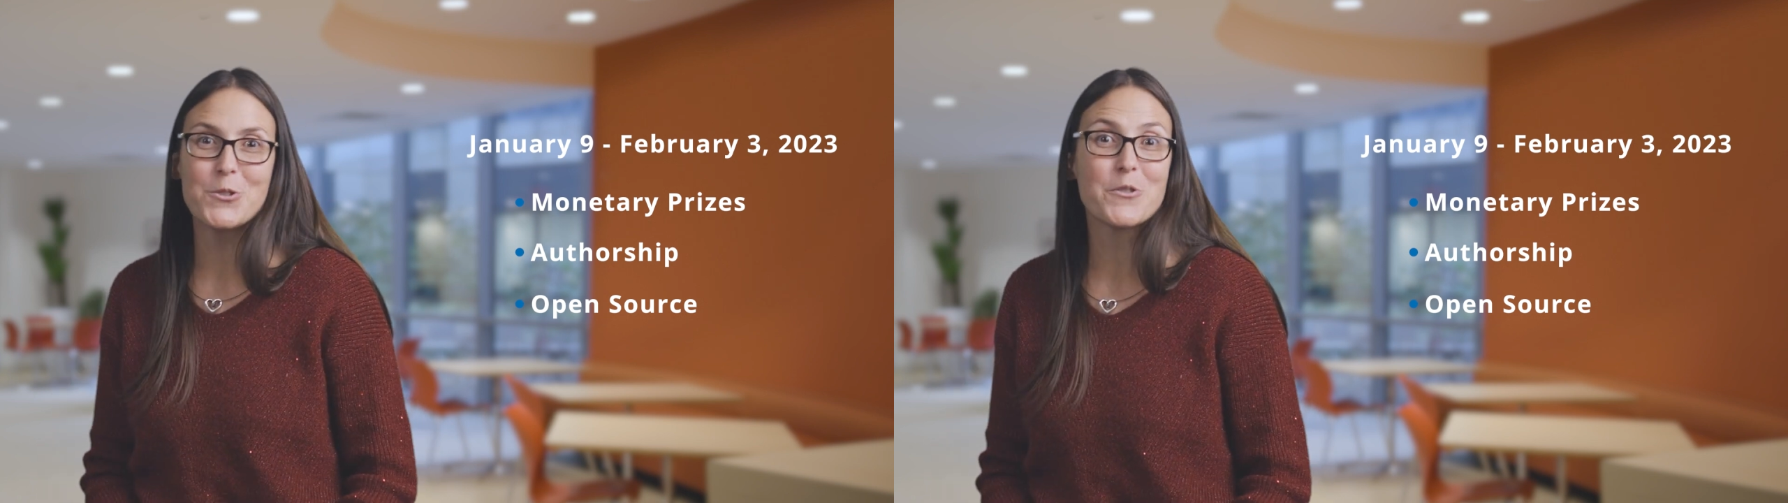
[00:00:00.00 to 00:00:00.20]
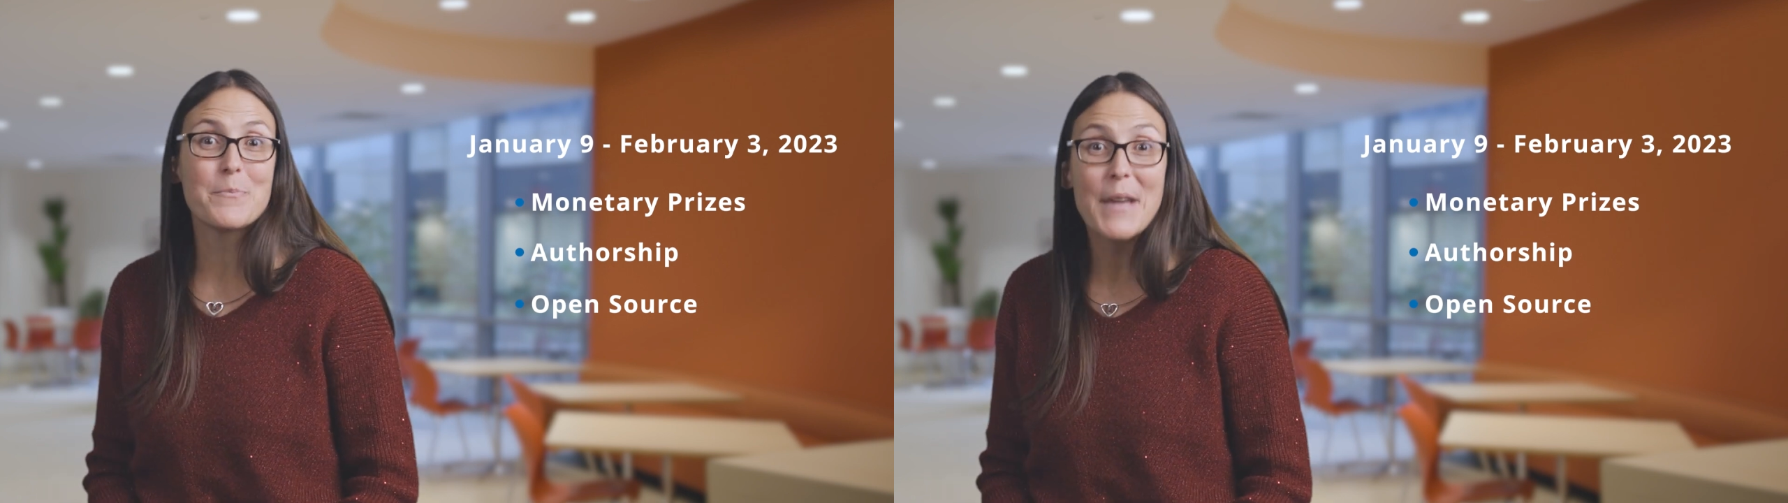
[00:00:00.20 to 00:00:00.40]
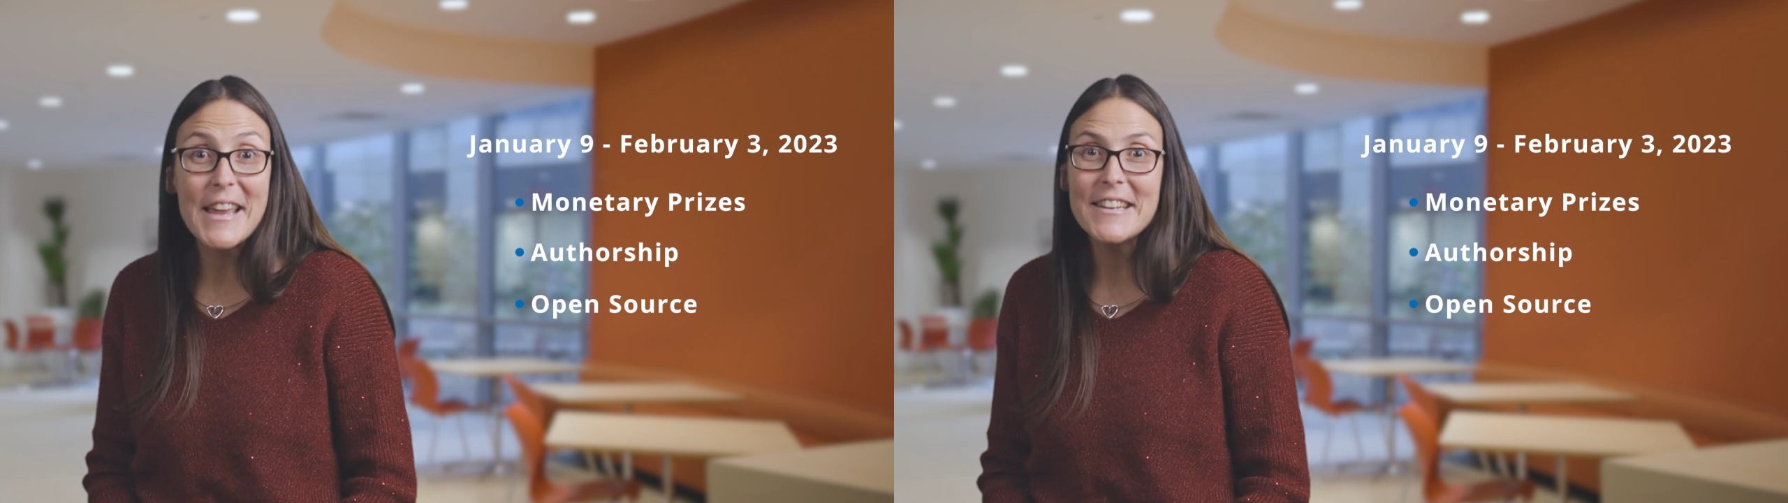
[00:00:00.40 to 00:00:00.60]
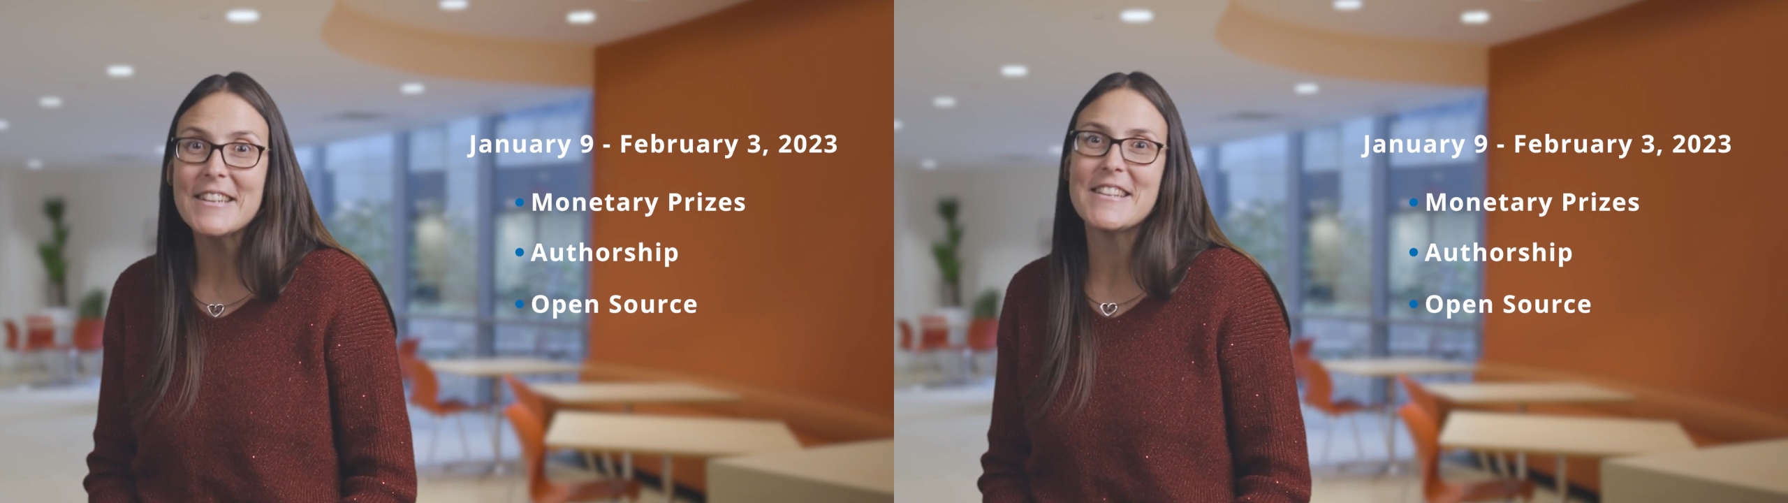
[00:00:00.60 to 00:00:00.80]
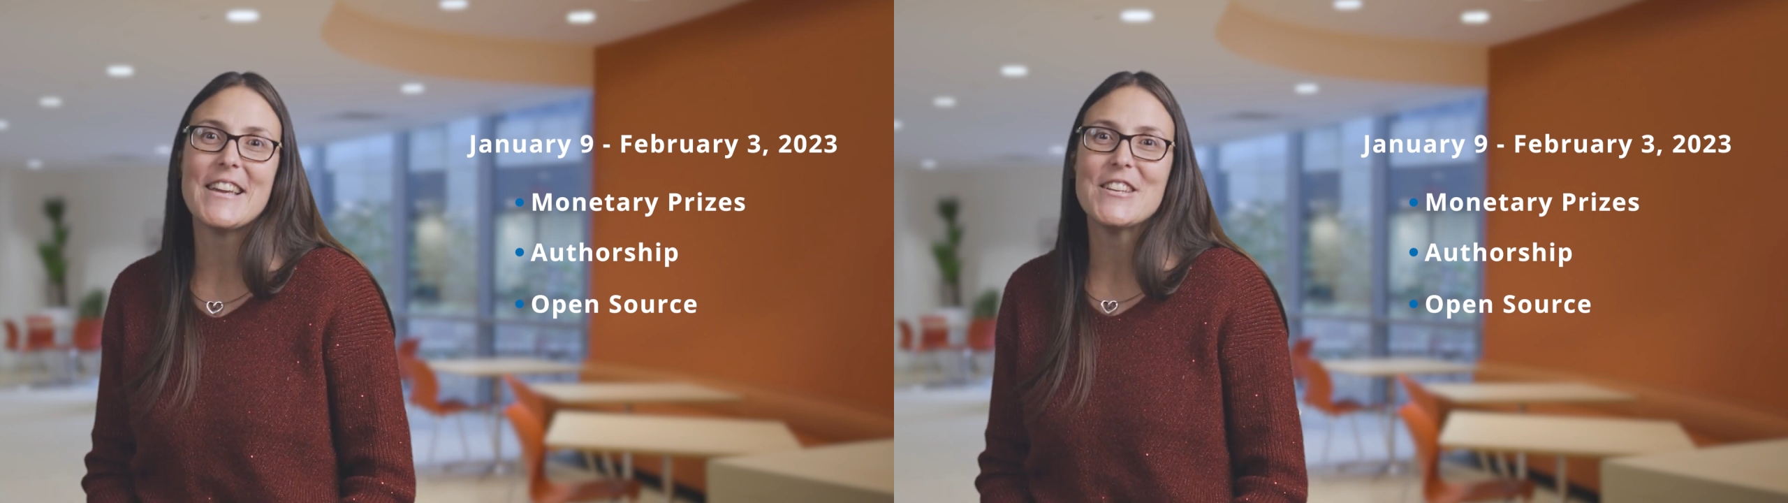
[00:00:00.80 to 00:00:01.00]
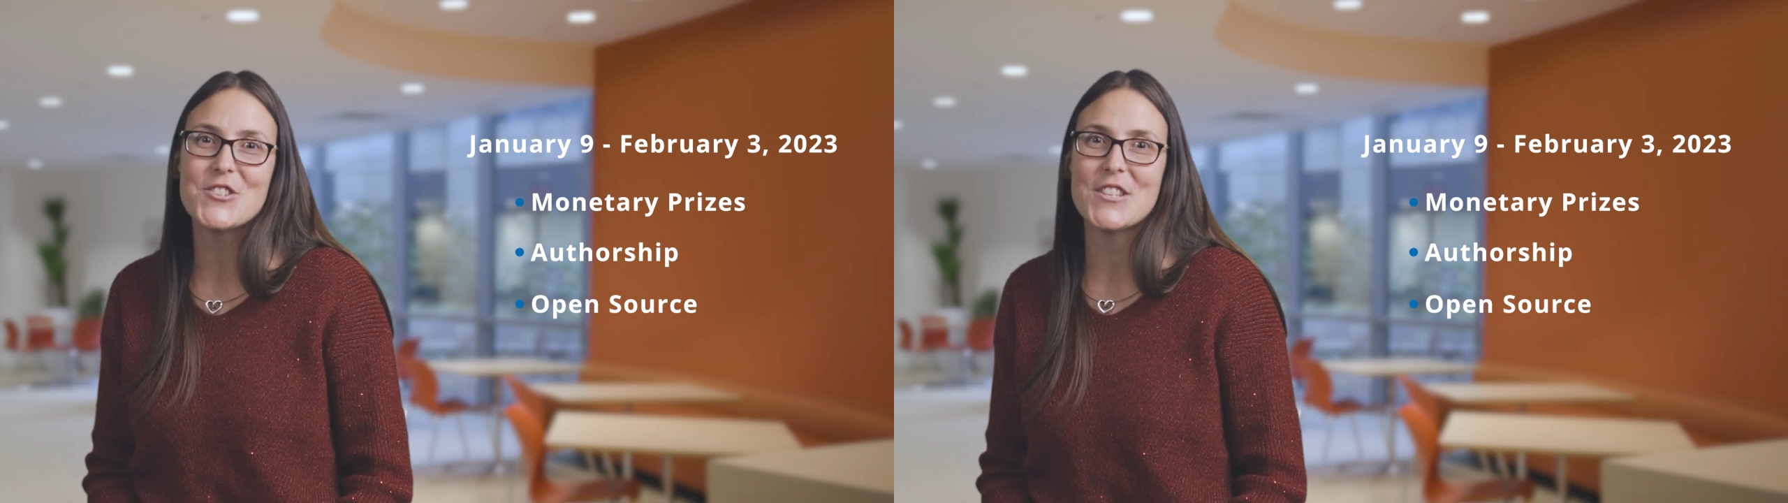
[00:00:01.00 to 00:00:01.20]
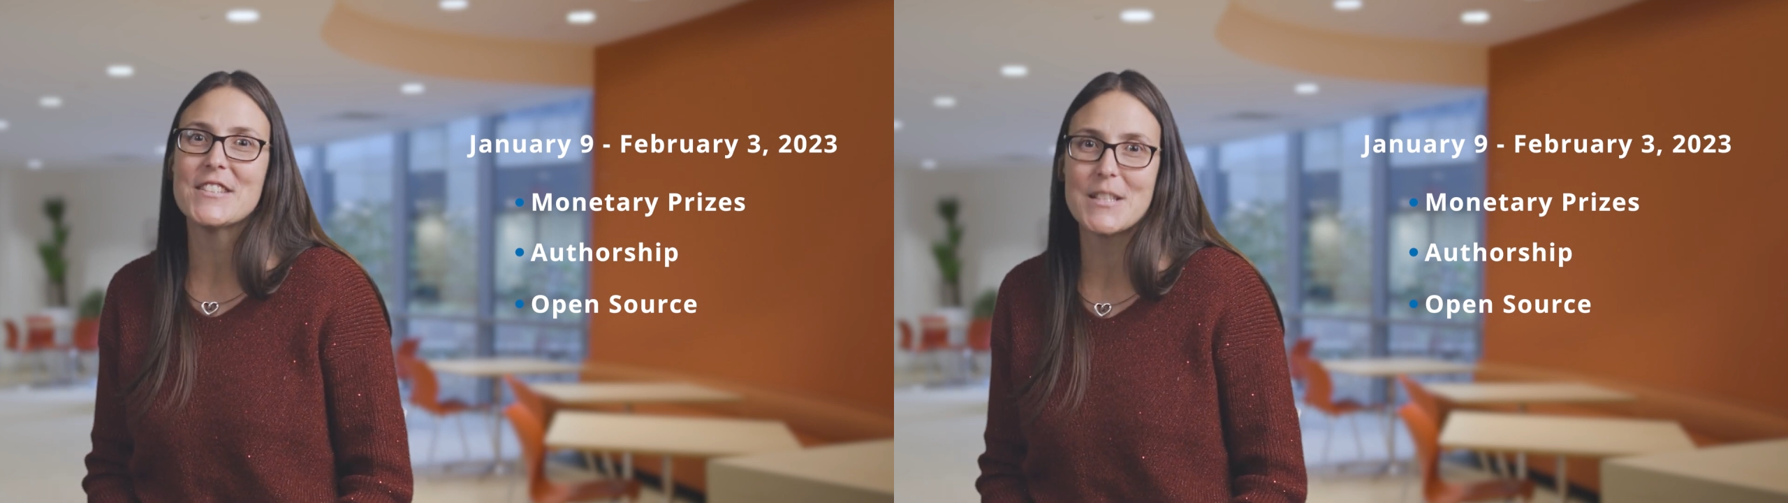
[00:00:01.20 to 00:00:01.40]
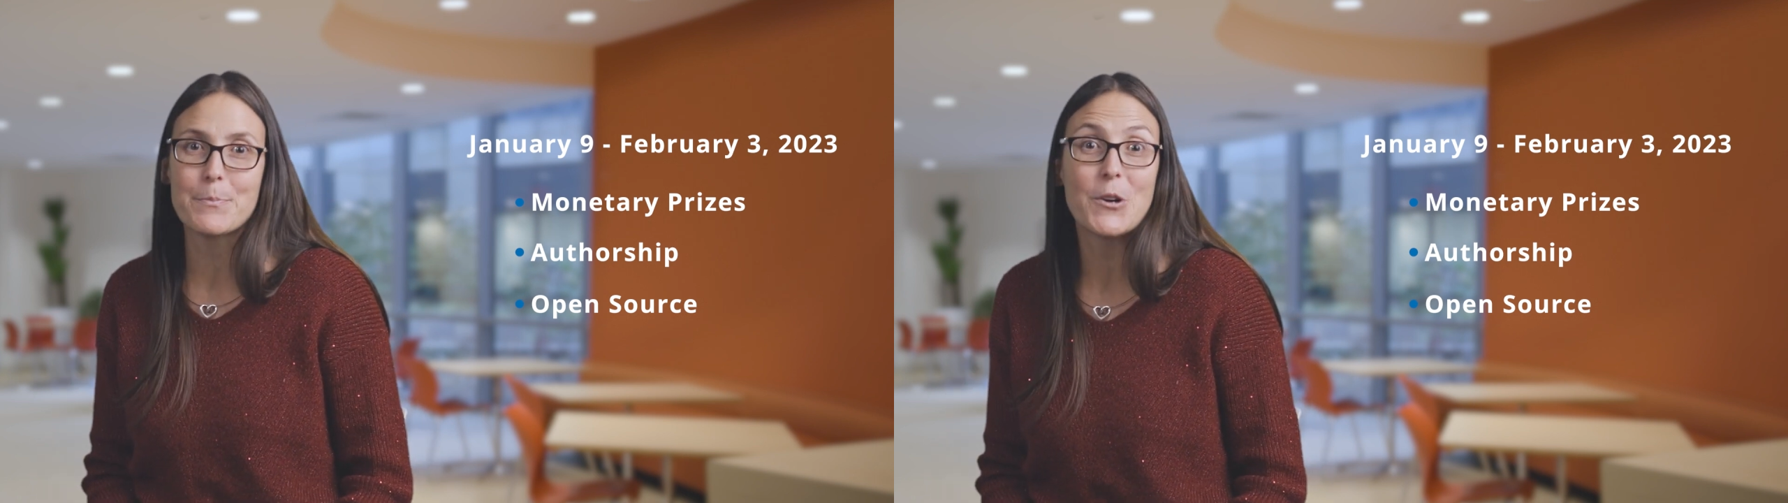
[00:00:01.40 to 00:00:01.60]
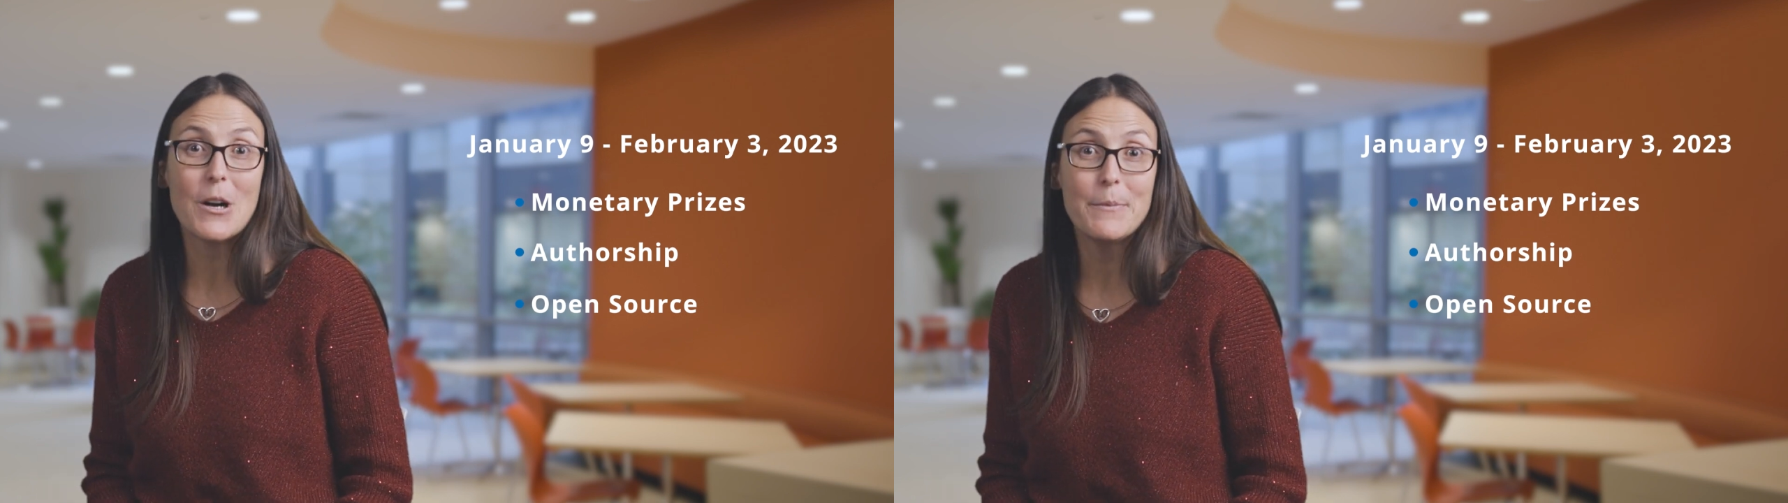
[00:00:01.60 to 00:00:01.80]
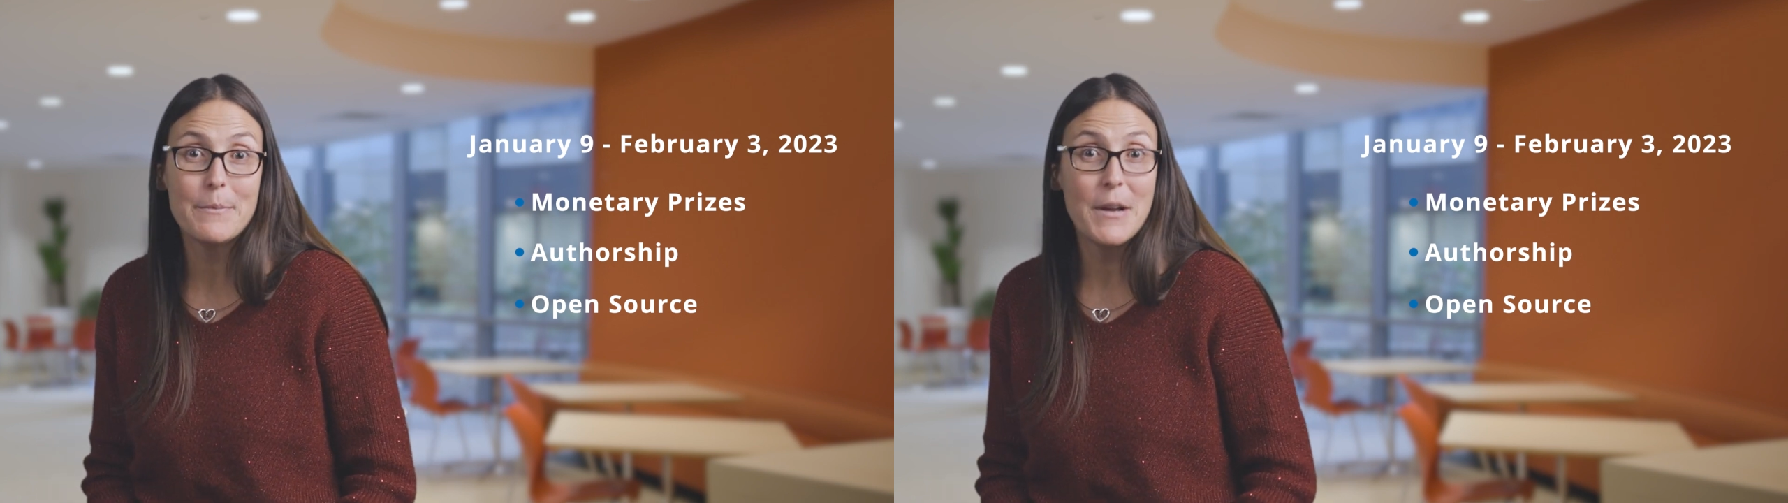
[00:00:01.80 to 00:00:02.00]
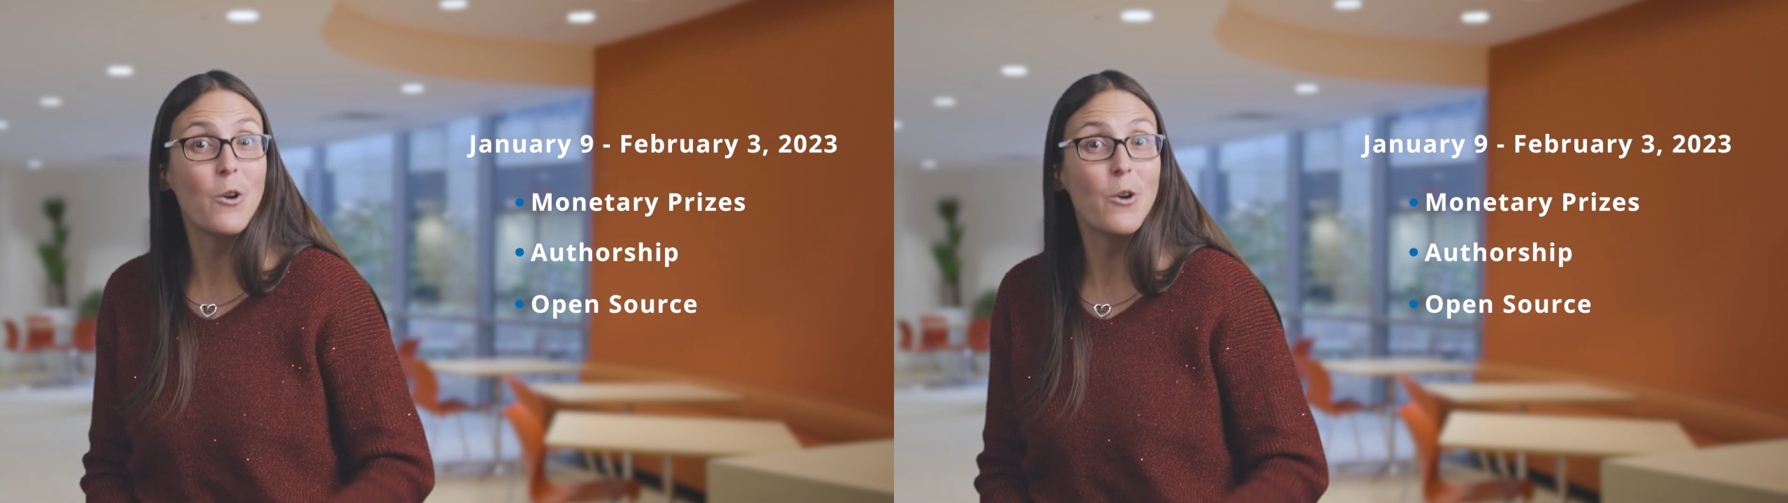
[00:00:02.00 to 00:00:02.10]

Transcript: to remain engaged in this problem